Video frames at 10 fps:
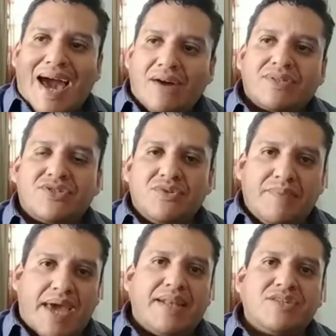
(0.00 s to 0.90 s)
How did you
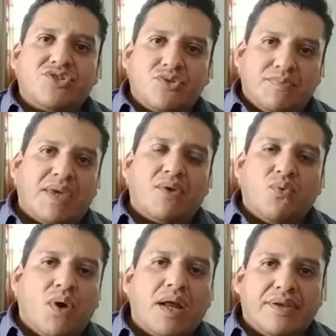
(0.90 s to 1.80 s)
manage to be
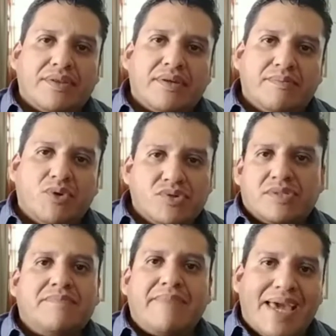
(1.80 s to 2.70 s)
one of the
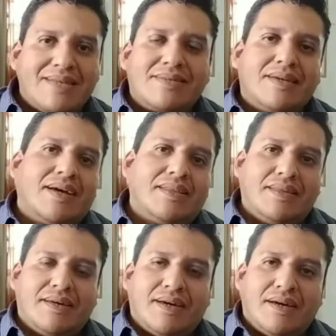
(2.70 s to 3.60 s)
most amazing and
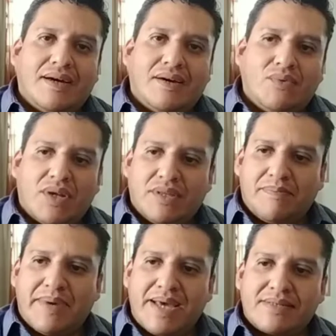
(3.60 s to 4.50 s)
one of
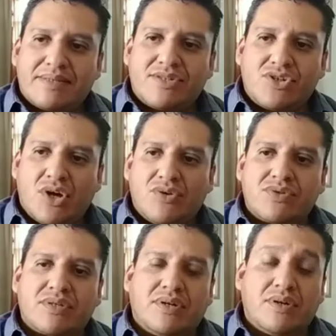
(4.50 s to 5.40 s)
the best
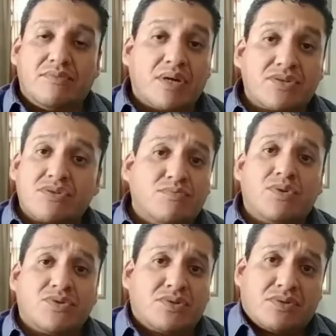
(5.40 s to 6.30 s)
shows, or
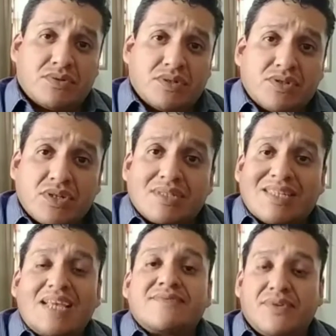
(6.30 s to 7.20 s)
most
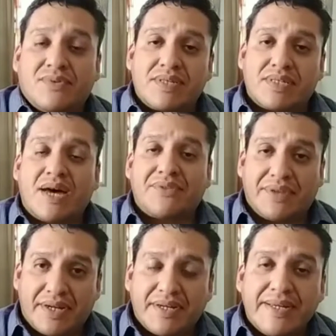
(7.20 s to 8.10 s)
successful ones out
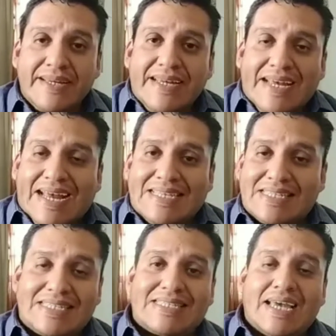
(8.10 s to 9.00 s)
there? And
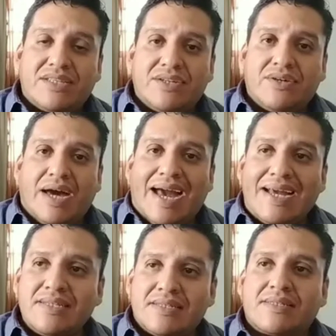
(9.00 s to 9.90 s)
she said, you know,
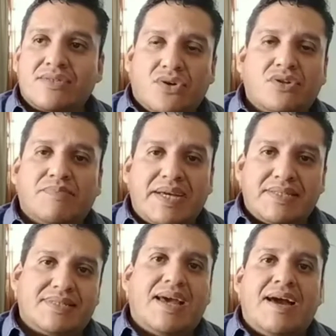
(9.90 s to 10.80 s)
I just told my
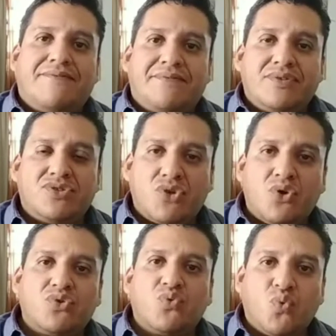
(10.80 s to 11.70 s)
staff,
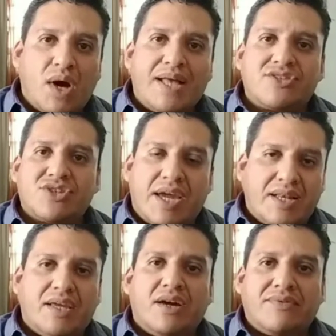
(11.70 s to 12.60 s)
don't watch
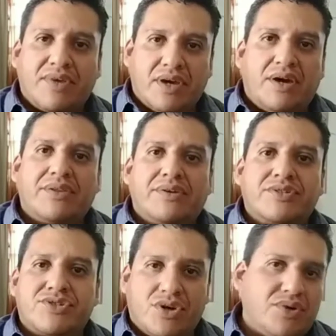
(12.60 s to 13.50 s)
any of the
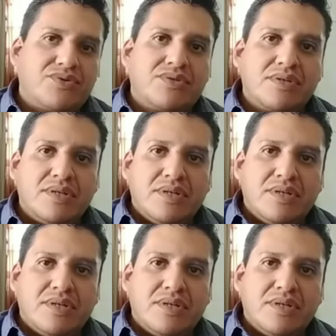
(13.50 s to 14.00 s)
other shows.